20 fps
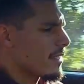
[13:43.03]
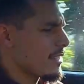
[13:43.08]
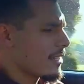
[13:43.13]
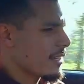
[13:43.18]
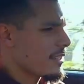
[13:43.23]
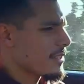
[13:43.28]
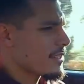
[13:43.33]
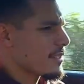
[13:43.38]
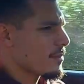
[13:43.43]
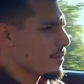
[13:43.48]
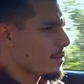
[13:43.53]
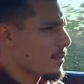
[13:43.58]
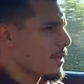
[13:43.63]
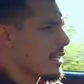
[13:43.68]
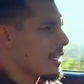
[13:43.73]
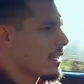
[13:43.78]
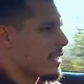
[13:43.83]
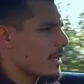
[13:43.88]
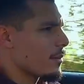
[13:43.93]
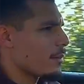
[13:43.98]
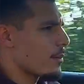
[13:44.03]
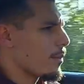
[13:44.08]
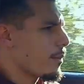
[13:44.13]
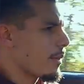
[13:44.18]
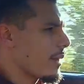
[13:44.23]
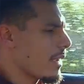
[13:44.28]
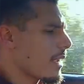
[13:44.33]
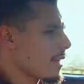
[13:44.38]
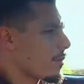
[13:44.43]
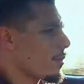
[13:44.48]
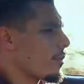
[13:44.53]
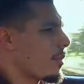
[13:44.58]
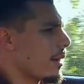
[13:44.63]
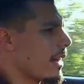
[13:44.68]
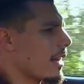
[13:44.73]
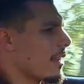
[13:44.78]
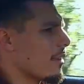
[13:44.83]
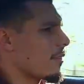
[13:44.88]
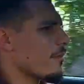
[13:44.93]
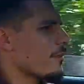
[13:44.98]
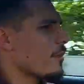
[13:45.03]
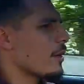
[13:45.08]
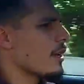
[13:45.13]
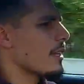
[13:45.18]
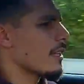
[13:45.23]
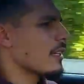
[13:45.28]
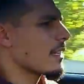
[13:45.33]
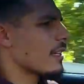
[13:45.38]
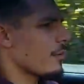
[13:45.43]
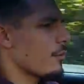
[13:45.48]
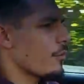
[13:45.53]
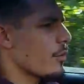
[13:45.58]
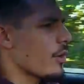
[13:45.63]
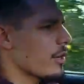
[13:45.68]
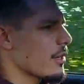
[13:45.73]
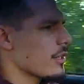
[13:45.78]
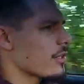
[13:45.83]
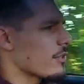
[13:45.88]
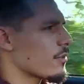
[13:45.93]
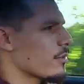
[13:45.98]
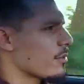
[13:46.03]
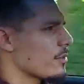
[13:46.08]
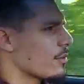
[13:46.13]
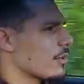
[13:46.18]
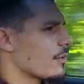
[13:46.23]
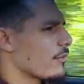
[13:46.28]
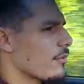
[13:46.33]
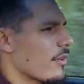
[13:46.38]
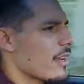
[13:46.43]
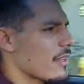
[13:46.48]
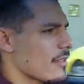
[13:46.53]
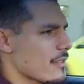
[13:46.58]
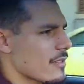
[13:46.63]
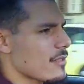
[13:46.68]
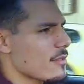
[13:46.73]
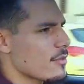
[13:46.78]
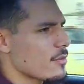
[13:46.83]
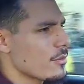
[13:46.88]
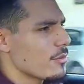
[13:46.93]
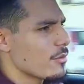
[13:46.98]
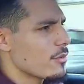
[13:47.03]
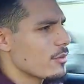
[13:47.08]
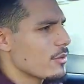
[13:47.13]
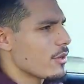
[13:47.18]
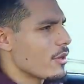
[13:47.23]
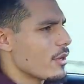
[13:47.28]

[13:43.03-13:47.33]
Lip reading: cost me a big pile of money that wanted to invest to